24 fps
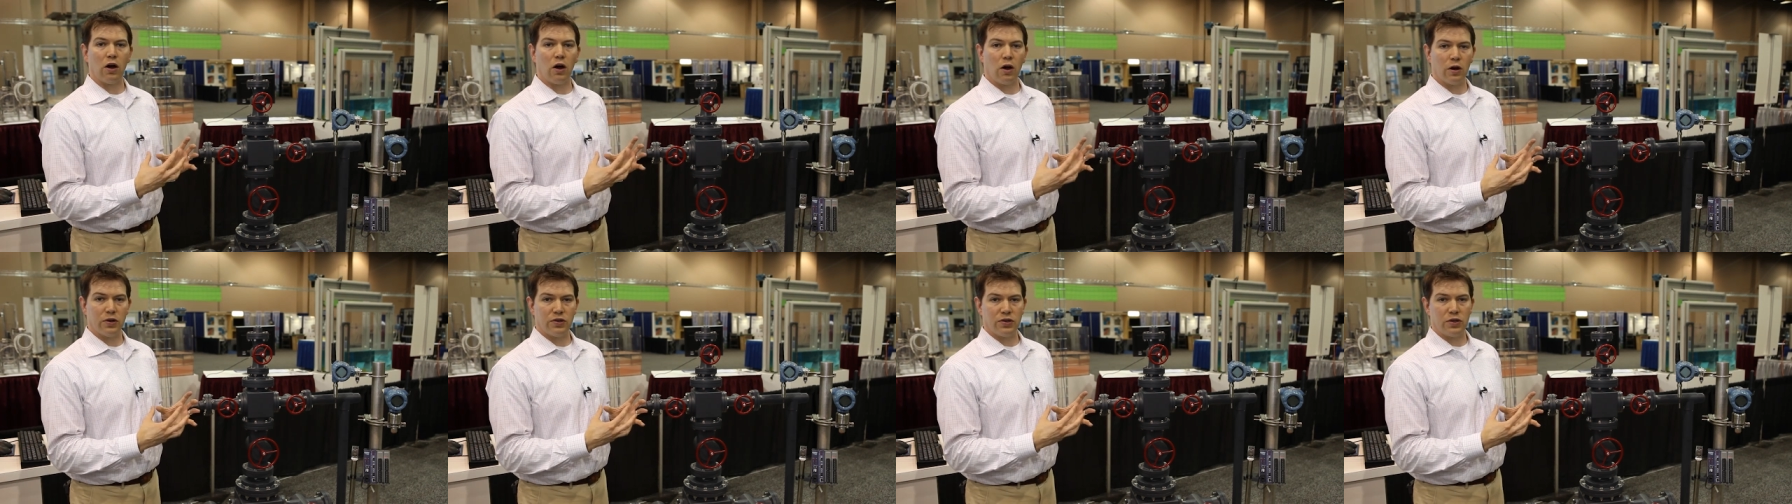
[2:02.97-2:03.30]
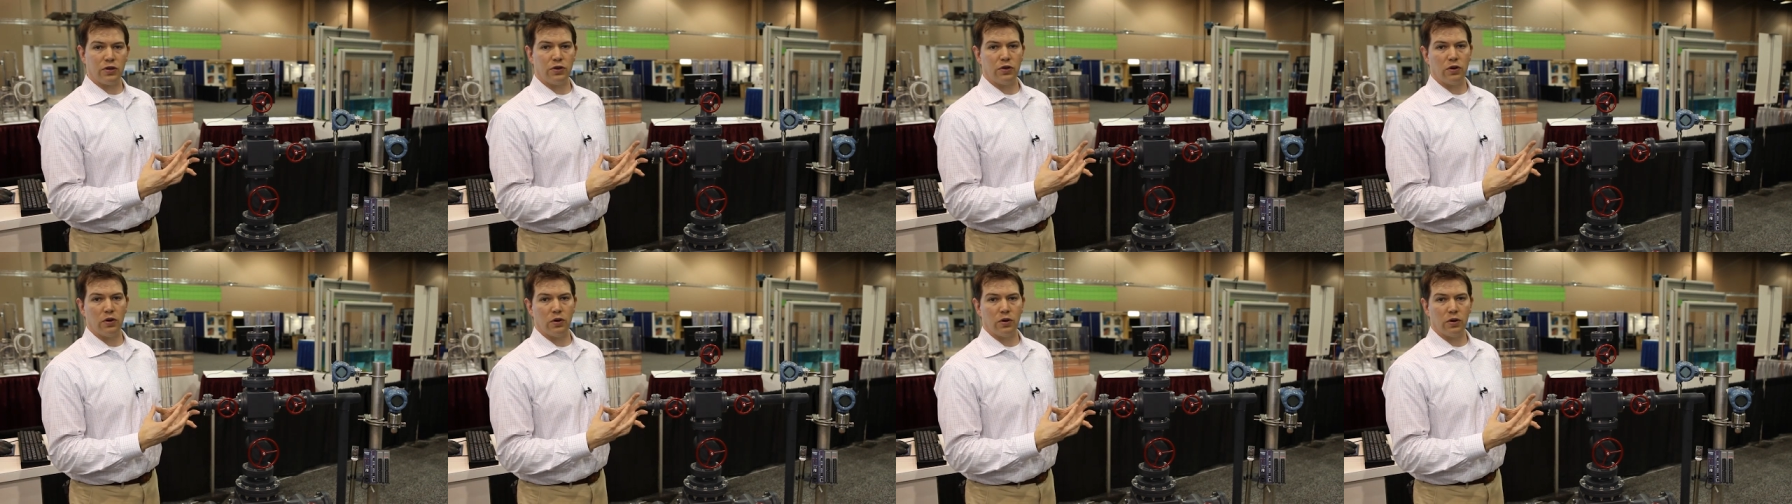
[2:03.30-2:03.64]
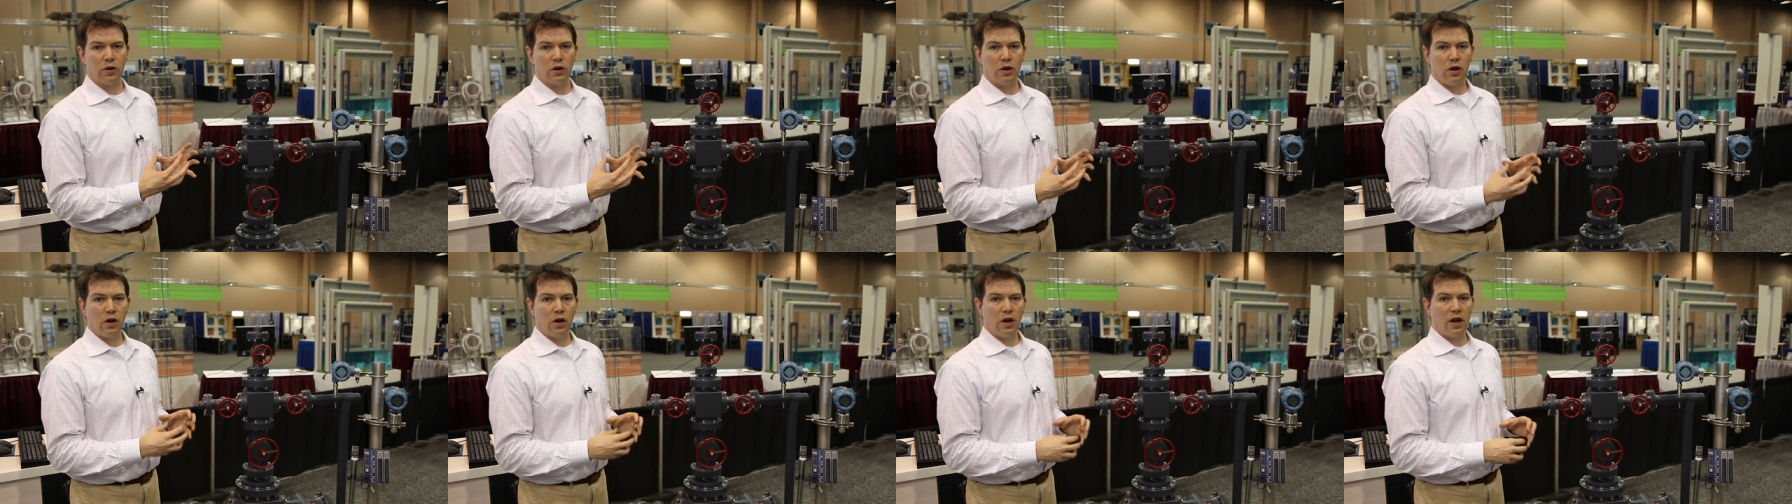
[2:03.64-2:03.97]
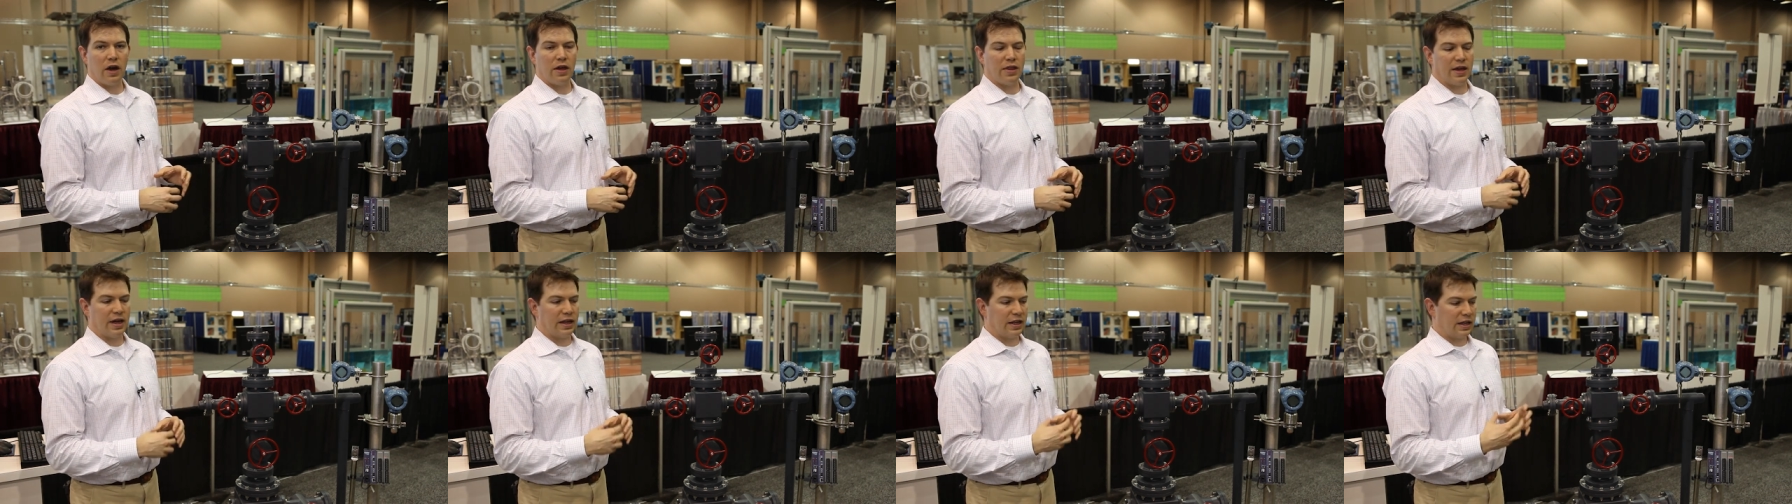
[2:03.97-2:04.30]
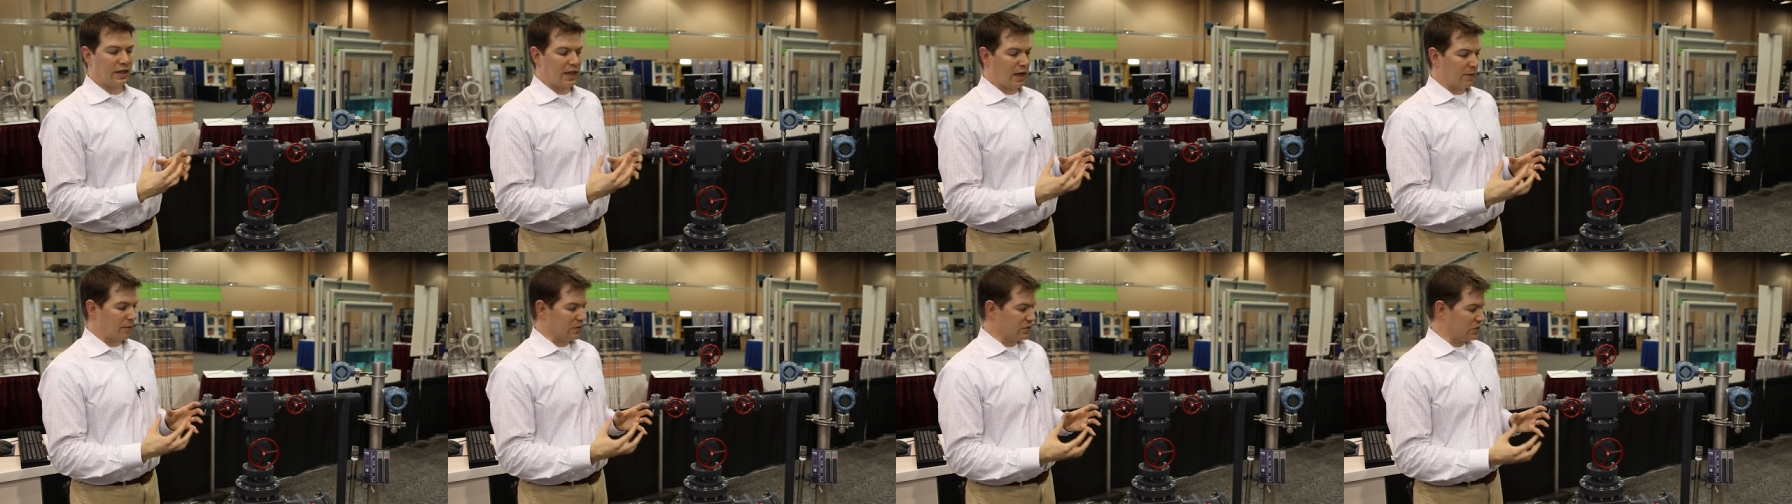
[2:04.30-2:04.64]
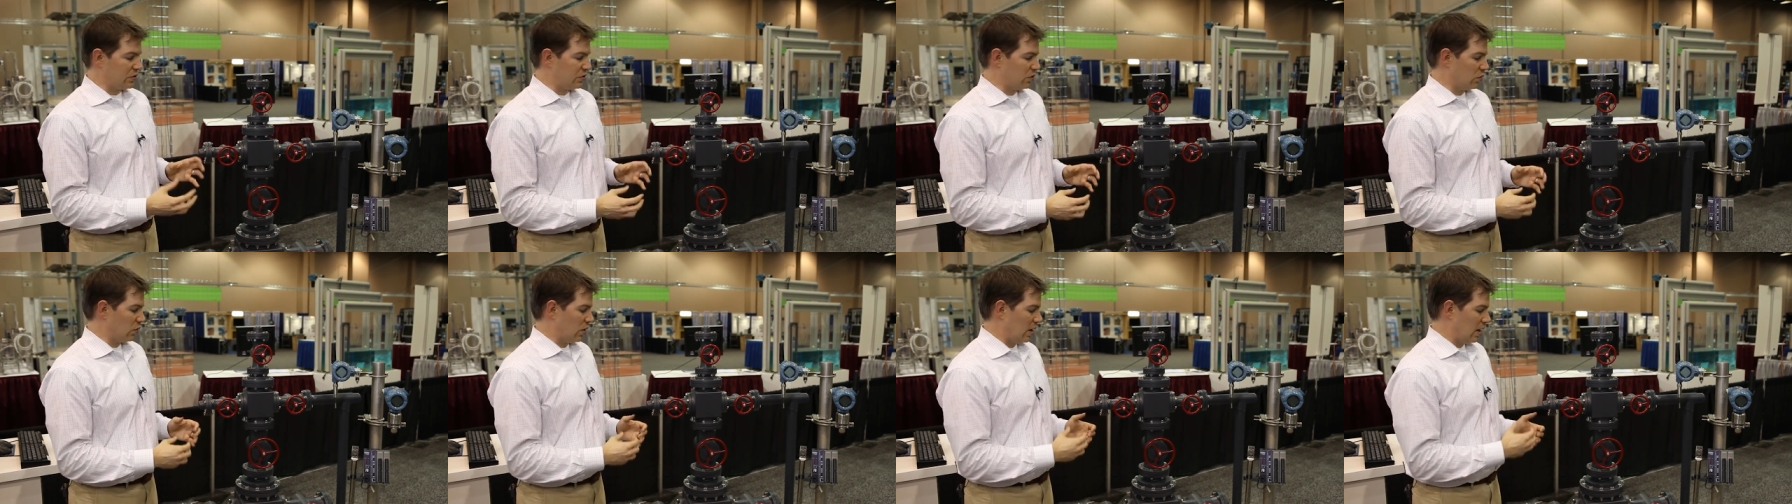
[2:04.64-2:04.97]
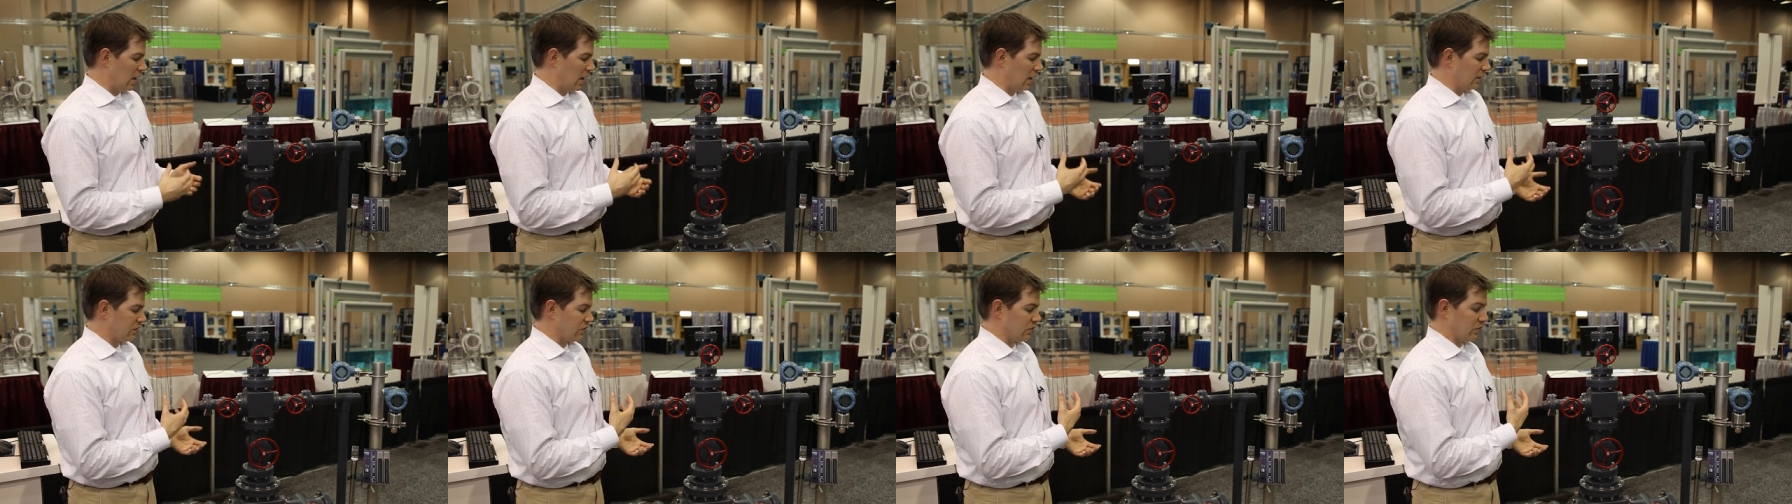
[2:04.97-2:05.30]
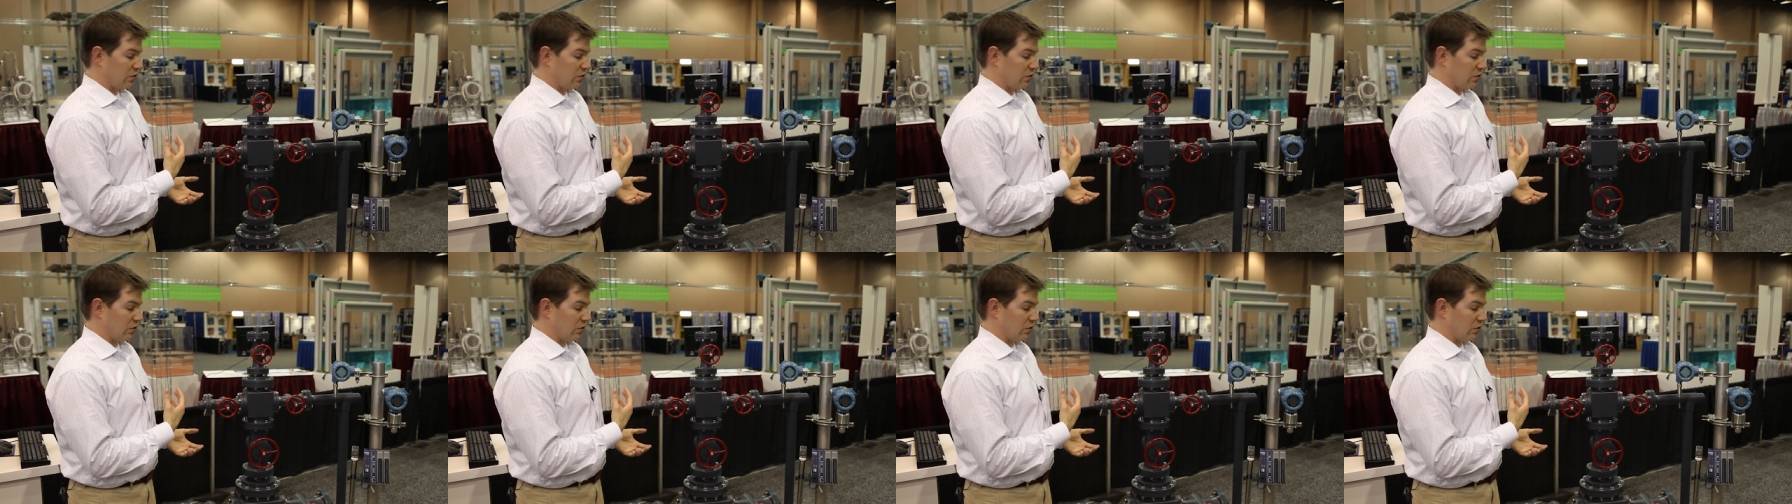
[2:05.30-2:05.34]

RTU that enables to do, us